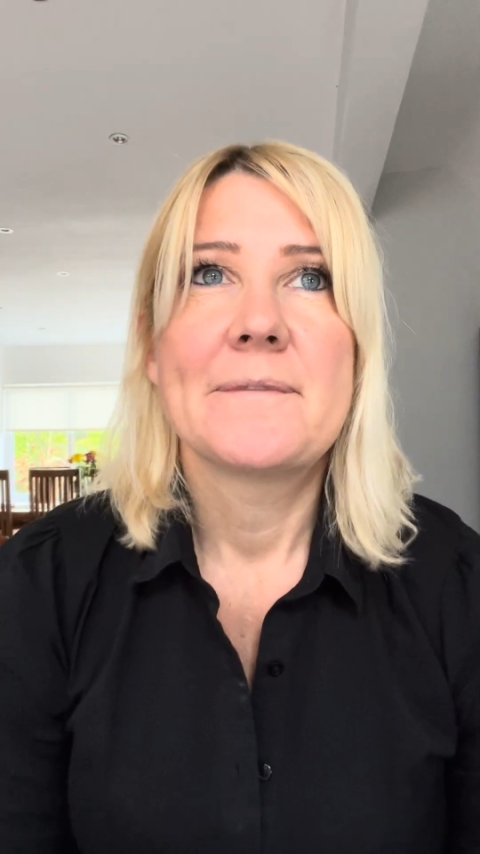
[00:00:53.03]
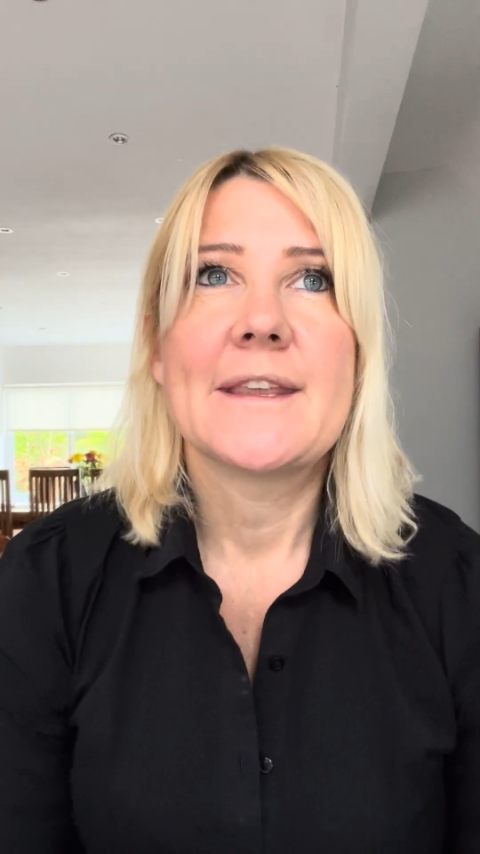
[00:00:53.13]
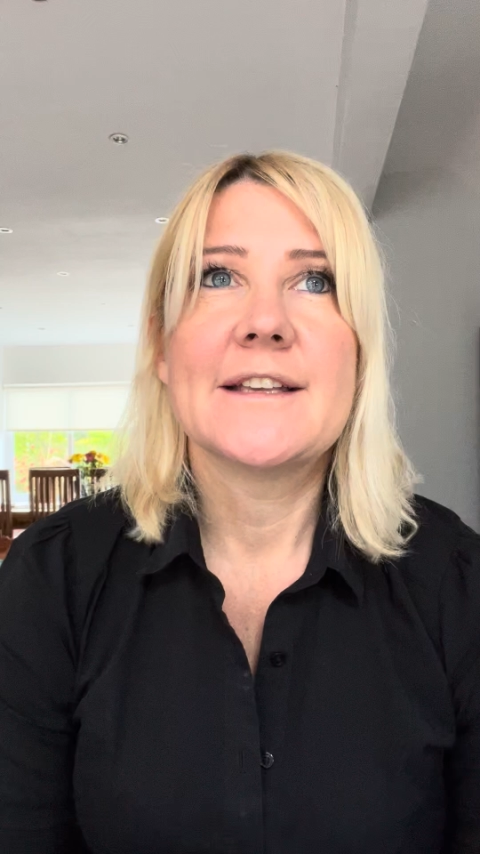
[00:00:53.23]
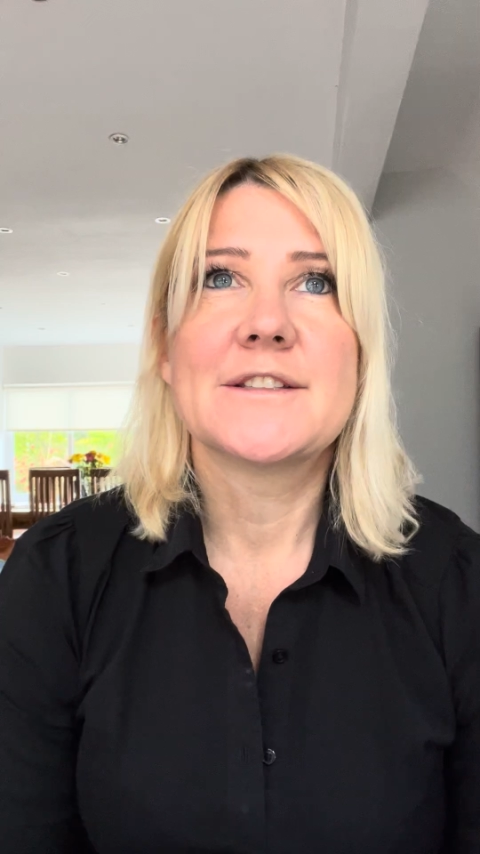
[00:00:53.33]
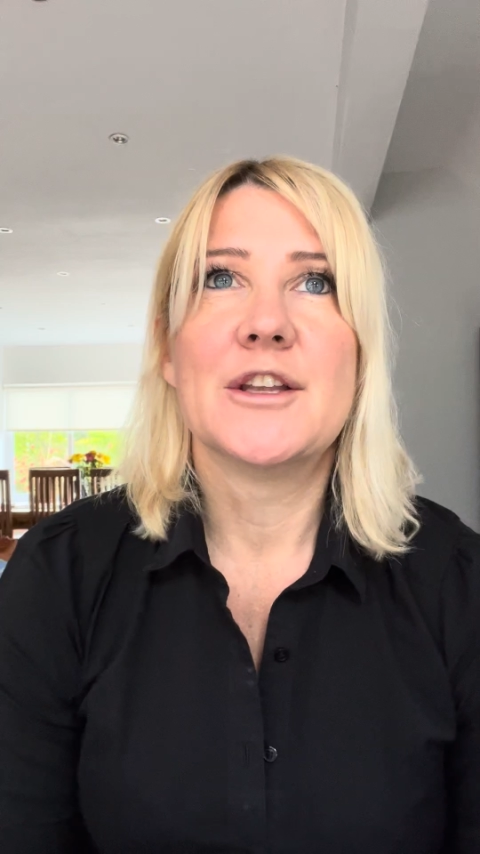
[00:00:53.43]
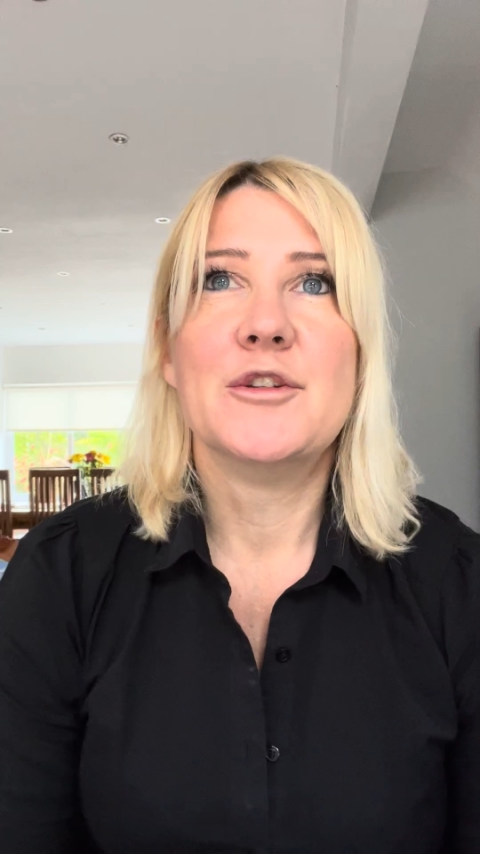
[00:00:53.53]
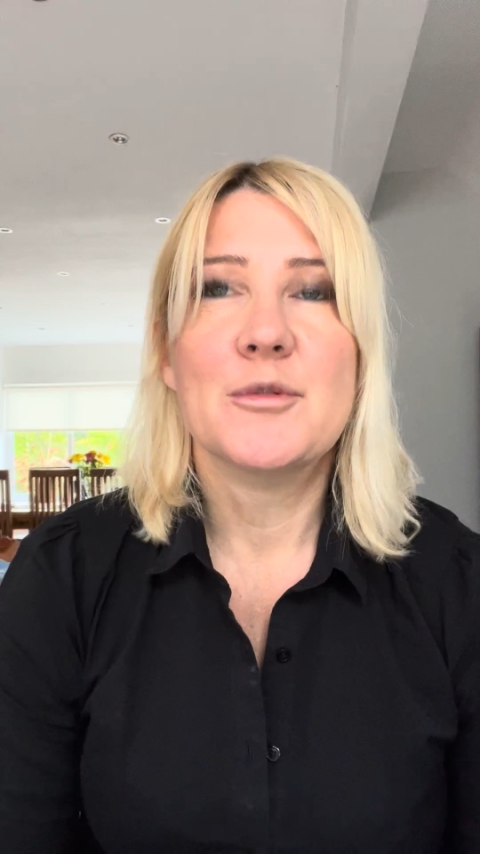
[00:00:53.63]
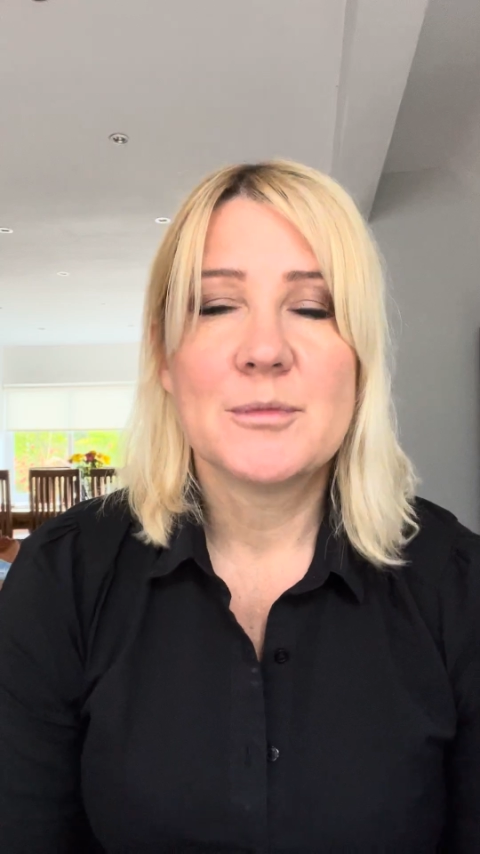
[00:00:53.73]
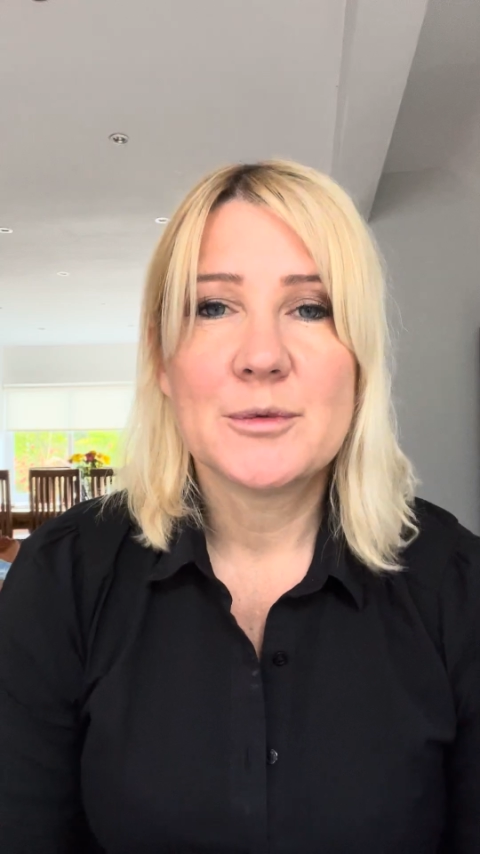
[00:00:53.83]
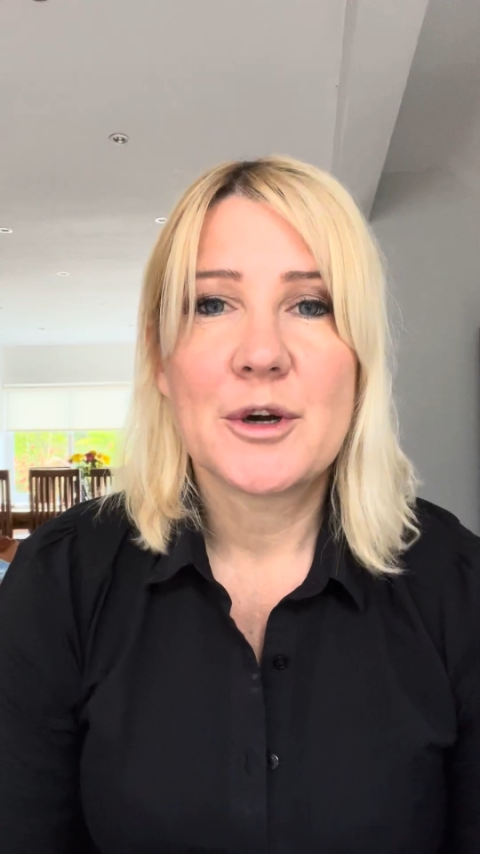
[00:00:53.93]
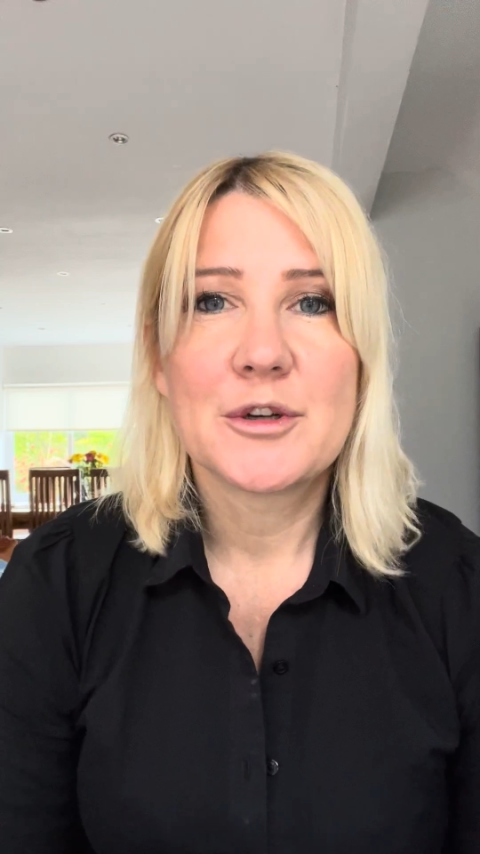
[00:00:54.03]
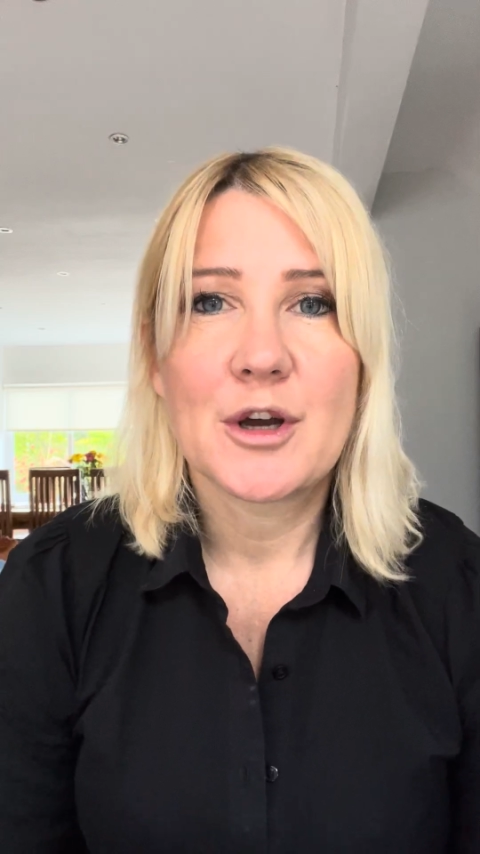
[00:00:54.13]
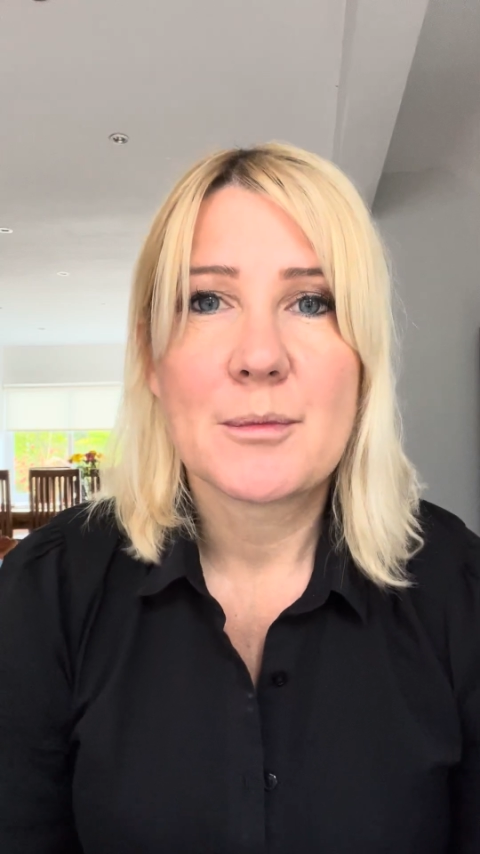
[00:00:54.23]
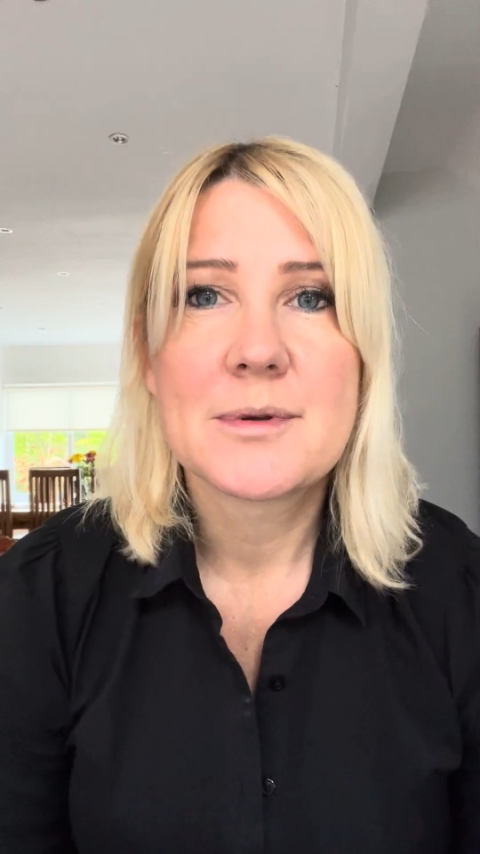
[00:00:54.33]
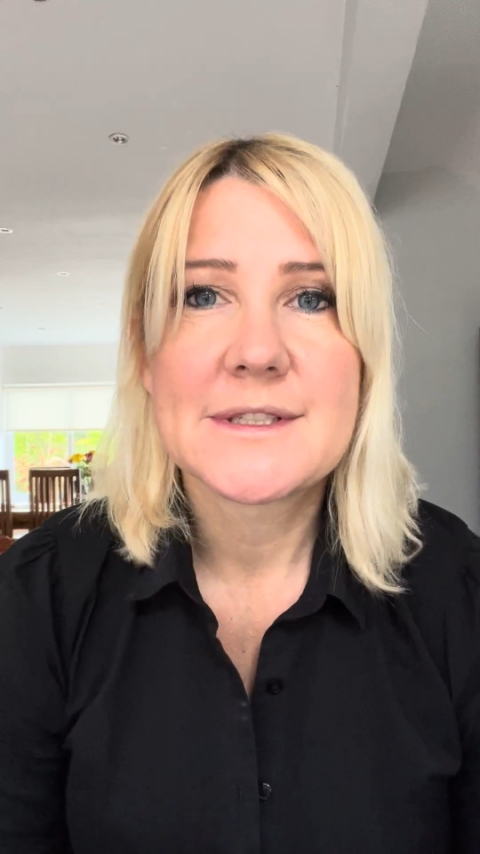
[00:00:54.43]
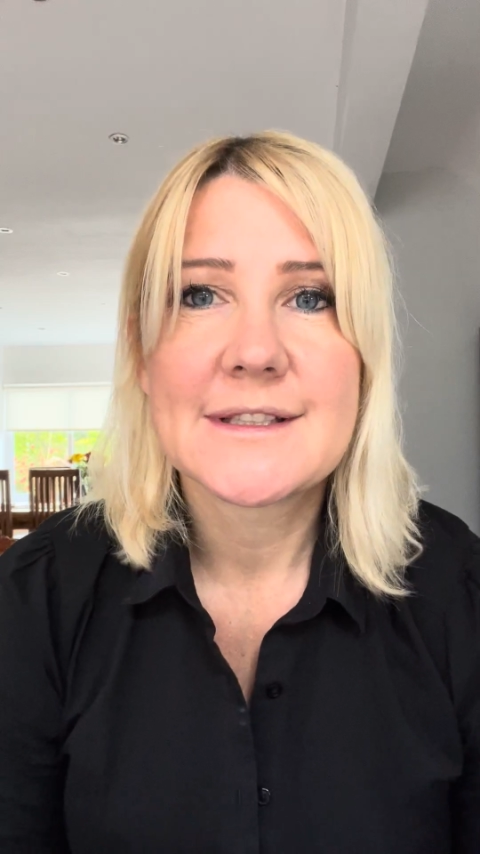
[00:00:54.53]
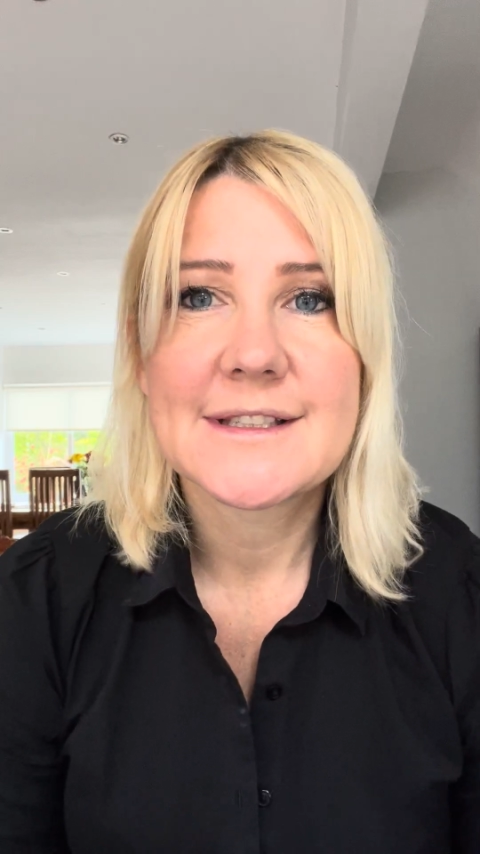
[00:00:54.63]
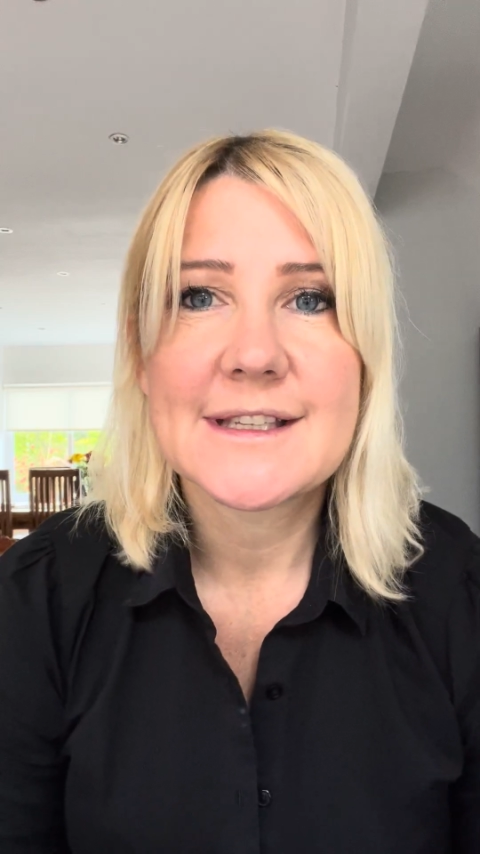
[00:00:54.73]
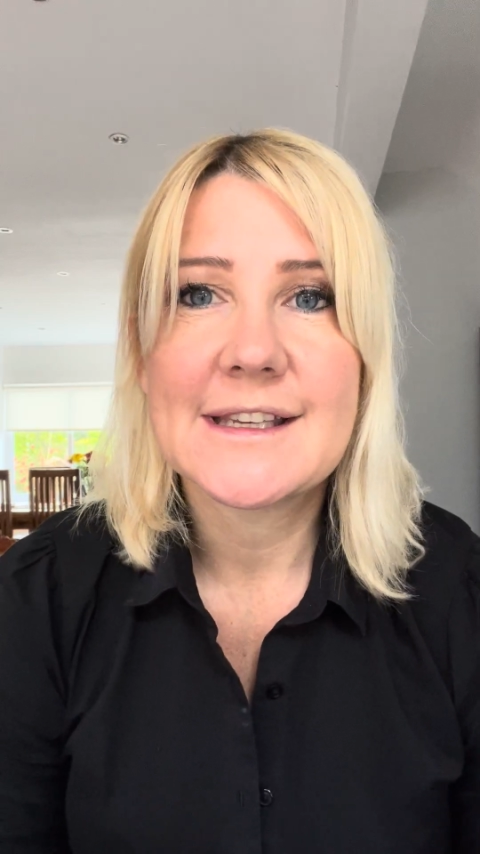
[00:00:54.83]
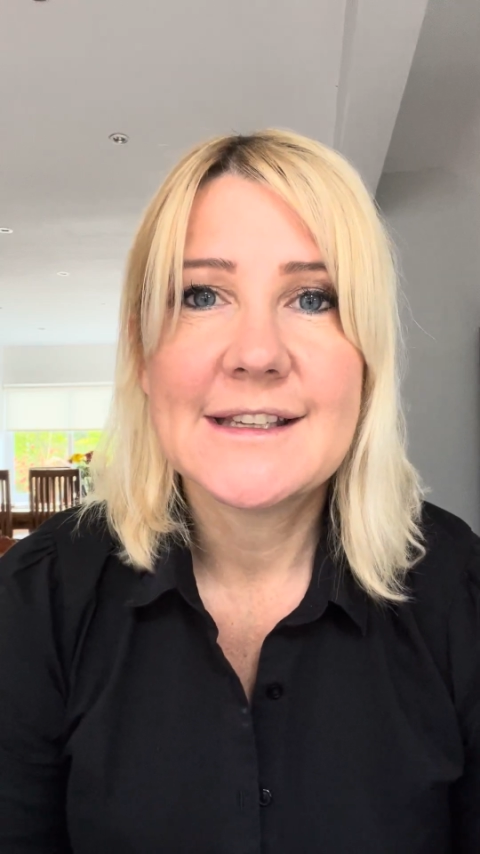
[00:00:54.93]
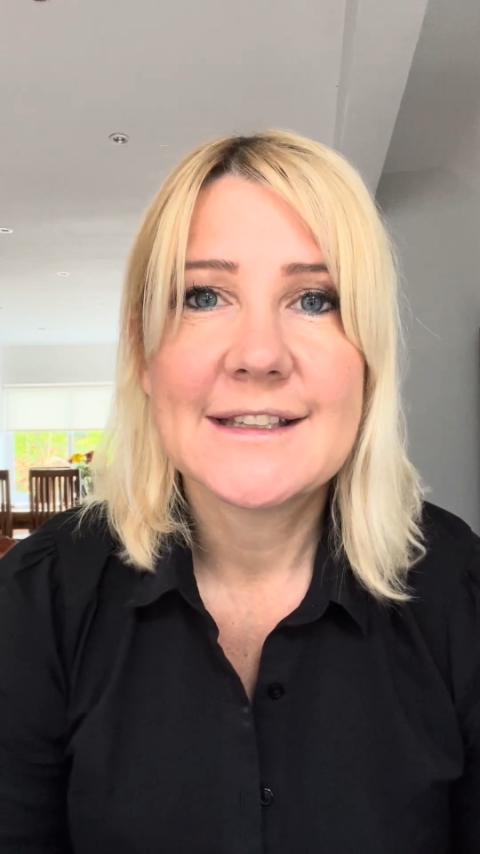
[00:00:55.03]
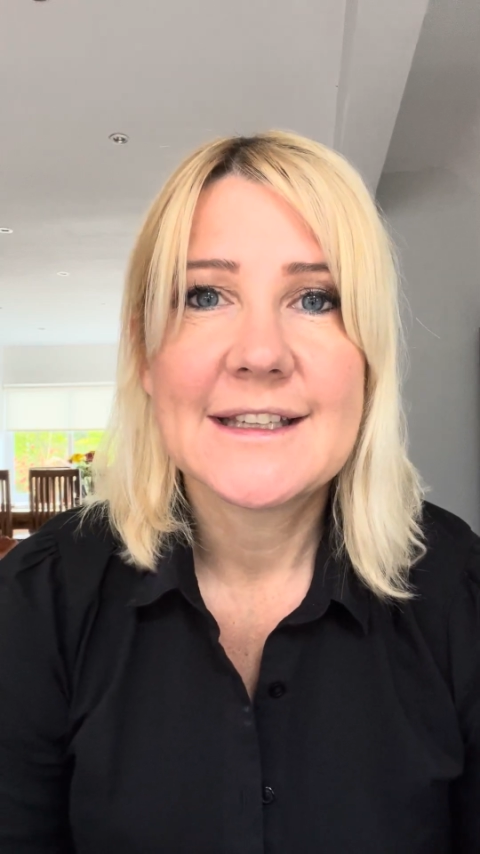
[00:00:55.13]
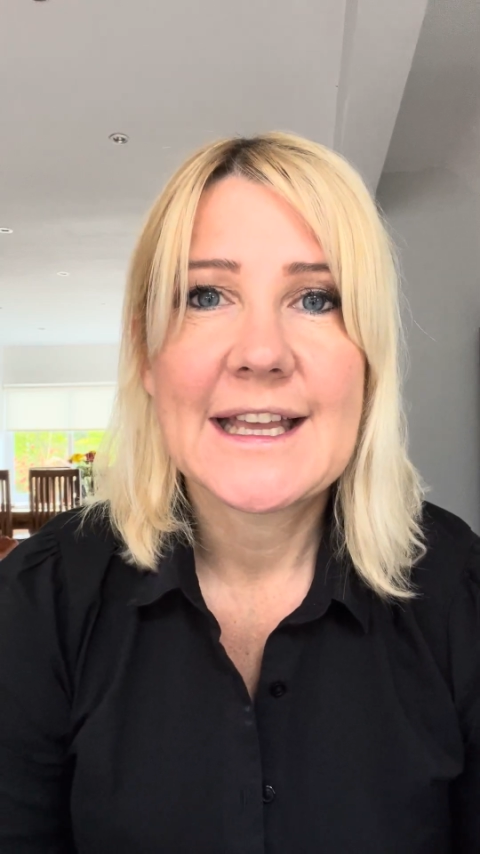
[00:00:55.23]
is the number one competency.